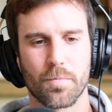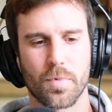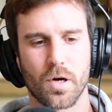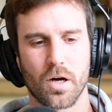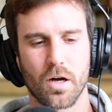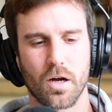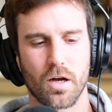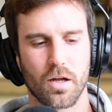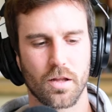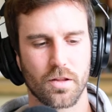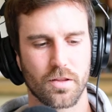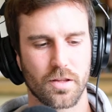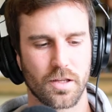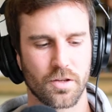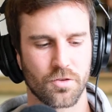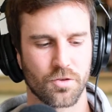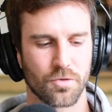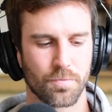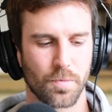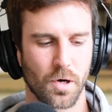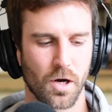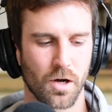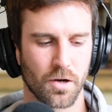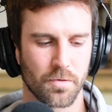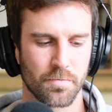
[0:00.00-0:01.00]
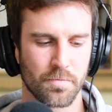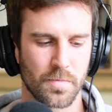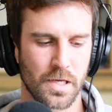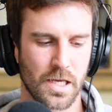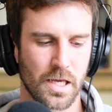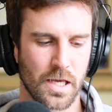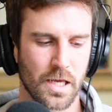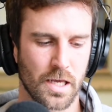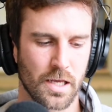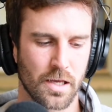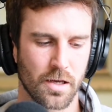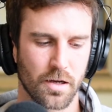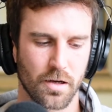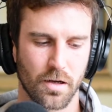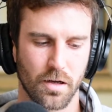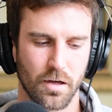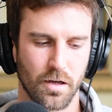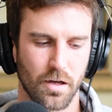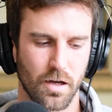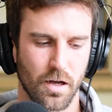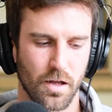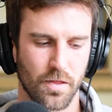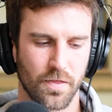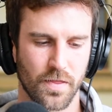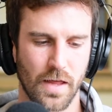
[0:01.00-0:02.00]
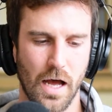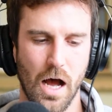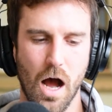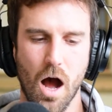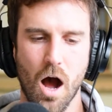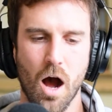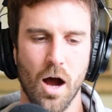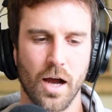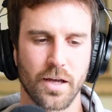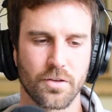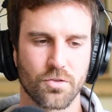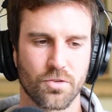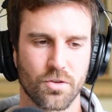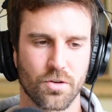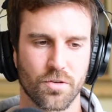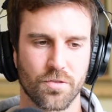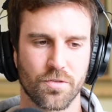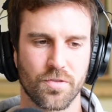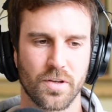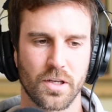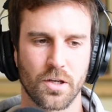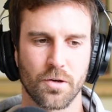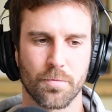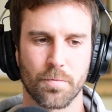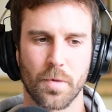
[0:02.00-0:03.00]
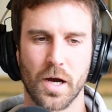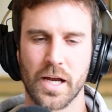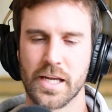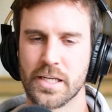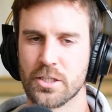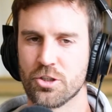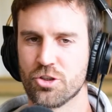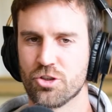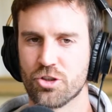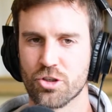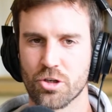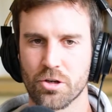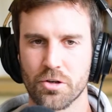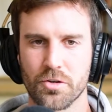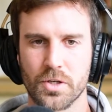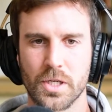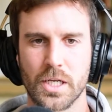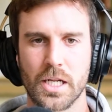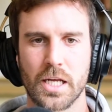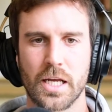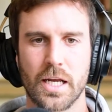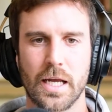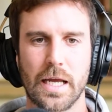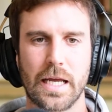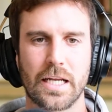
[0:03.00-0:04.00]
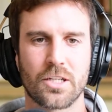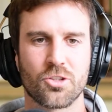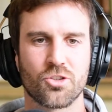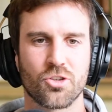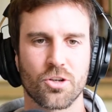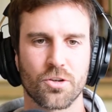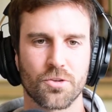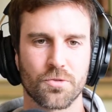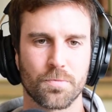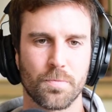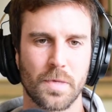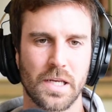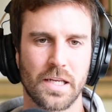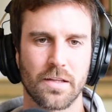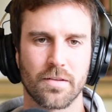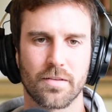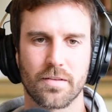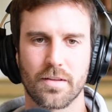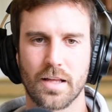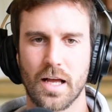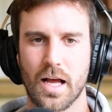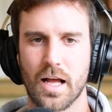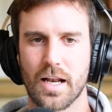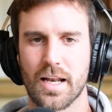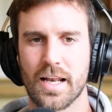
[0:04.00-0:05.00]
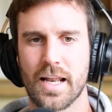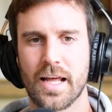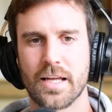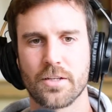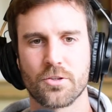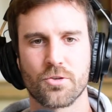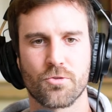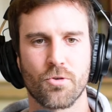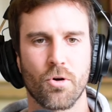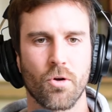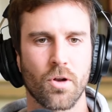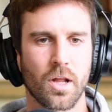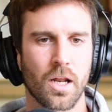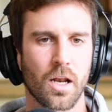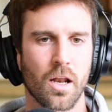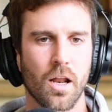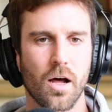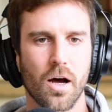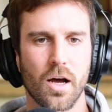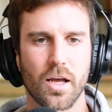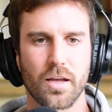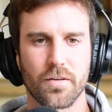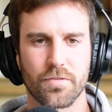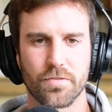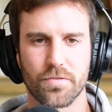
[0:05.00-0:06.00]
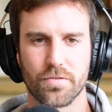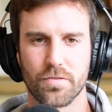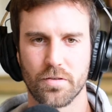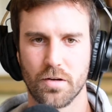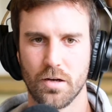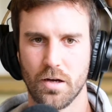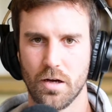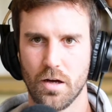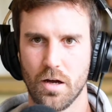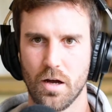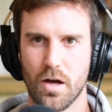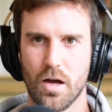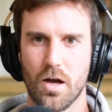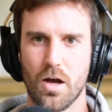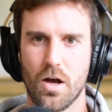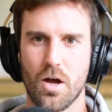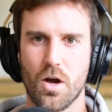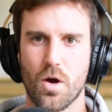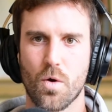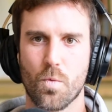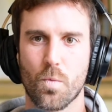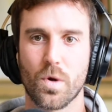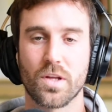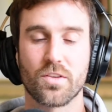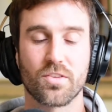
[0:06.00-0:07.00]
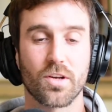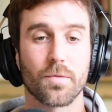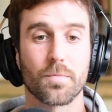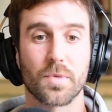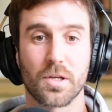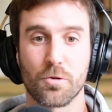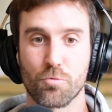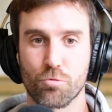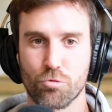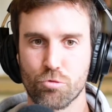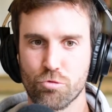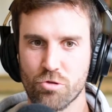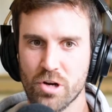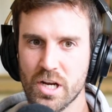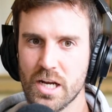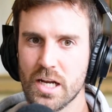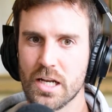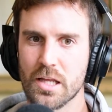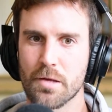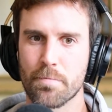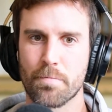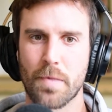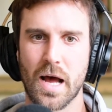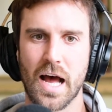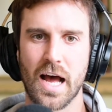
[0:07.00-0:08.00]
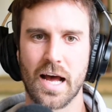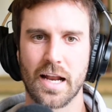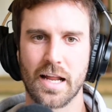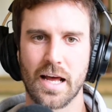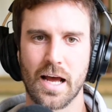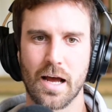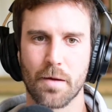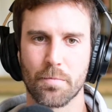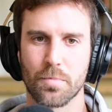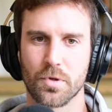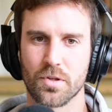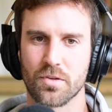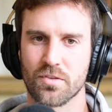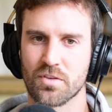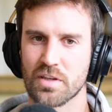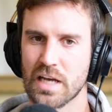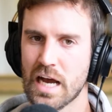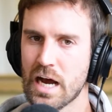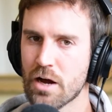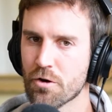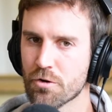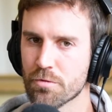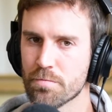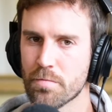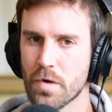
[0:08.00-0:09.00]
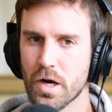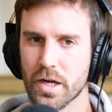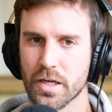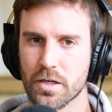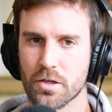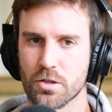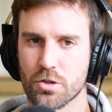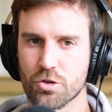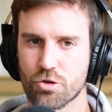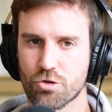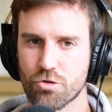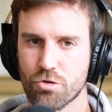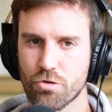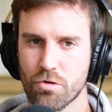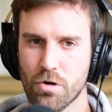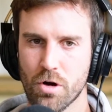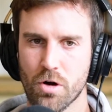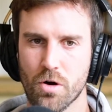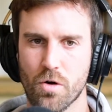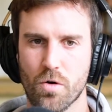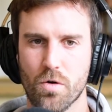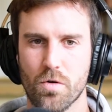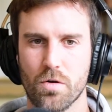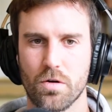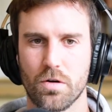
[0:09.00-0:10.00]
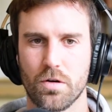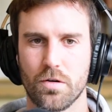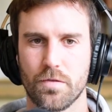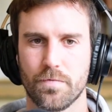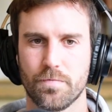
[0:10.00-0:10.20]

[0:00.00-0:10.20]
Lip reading: But there's a part of me that I sort of feel by enduring it, it just means that later on in life, when something really bad happens out of my control,